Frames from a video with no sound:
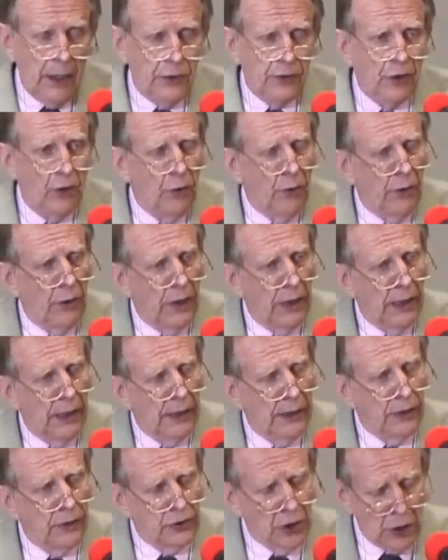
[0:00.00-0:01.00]
So
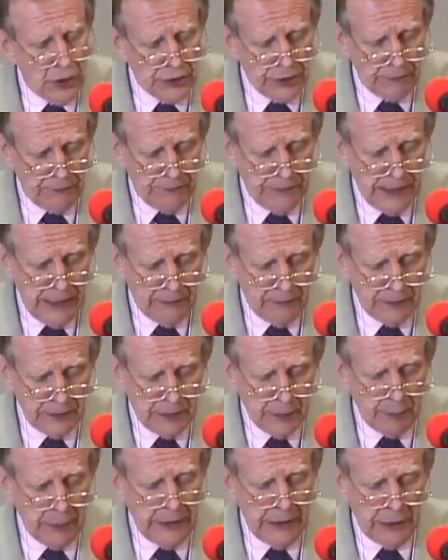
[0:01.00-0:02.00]
Joseph never
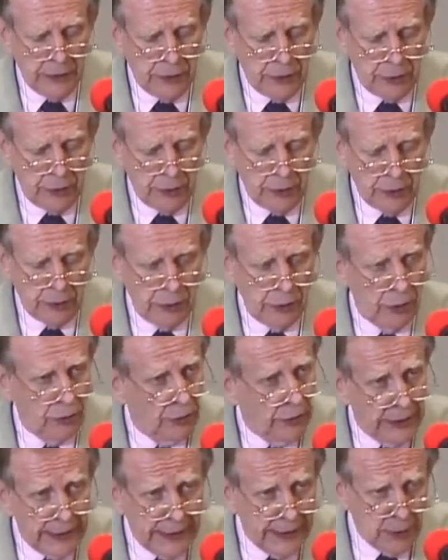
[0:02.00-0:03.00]
demeaned her
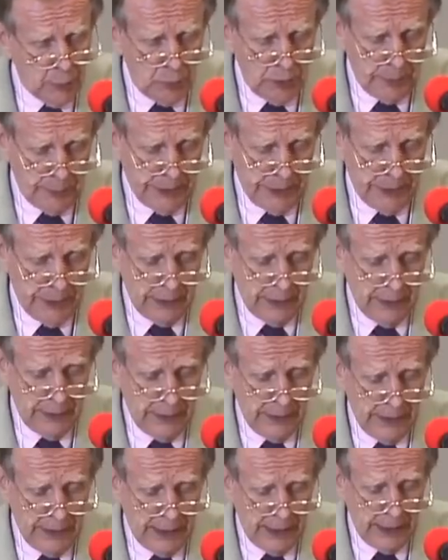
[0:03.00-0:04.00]
or any women
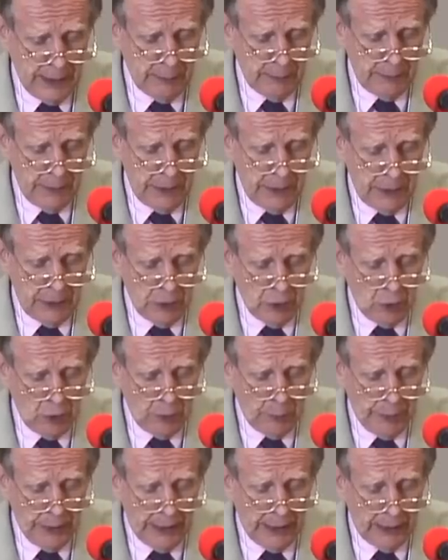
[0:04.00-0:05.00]
that I know
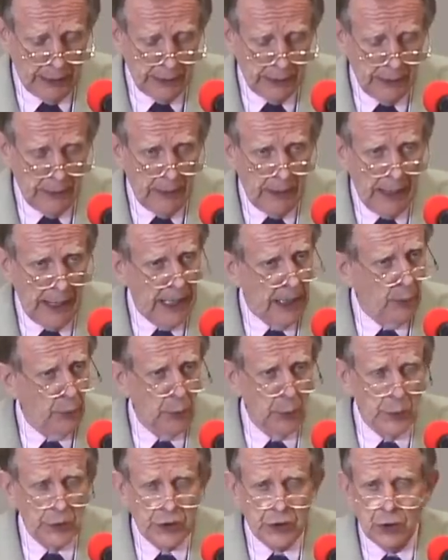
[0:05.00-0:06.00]
about. Emma
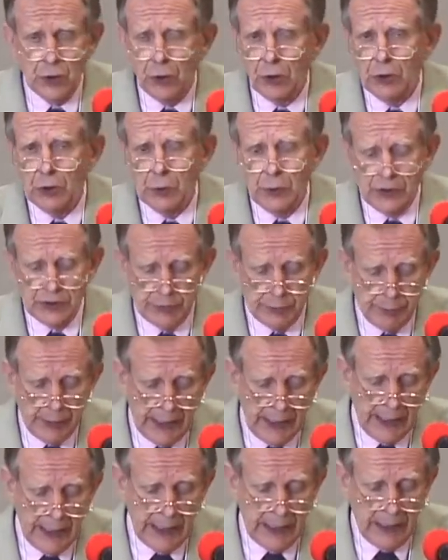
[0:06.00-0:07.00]
was told to
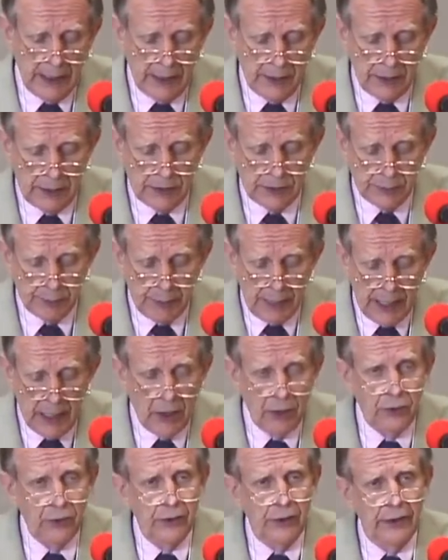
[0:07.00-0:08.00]
expand,
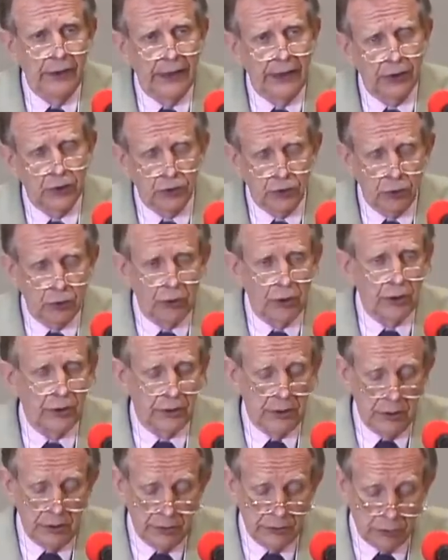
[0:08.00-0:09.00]
expound and
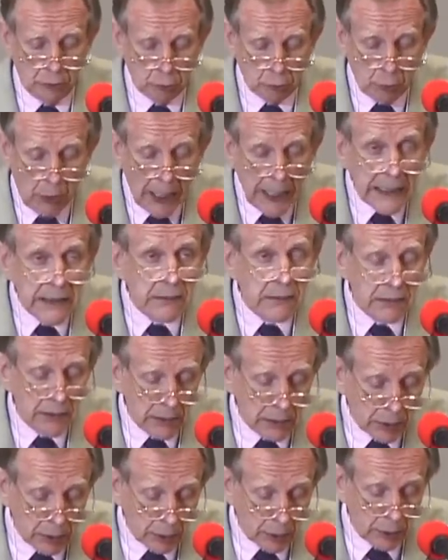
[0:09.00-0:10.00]
exhort, to write
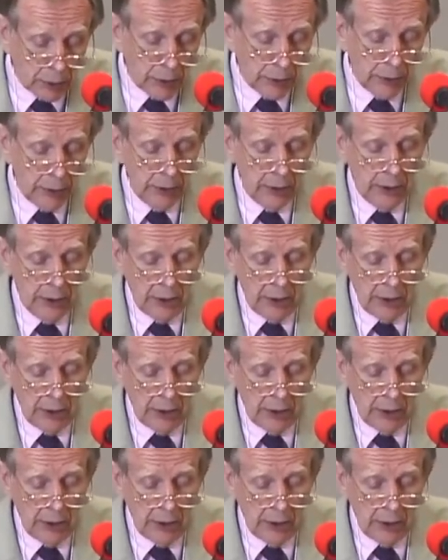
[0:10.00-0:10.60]
and learn.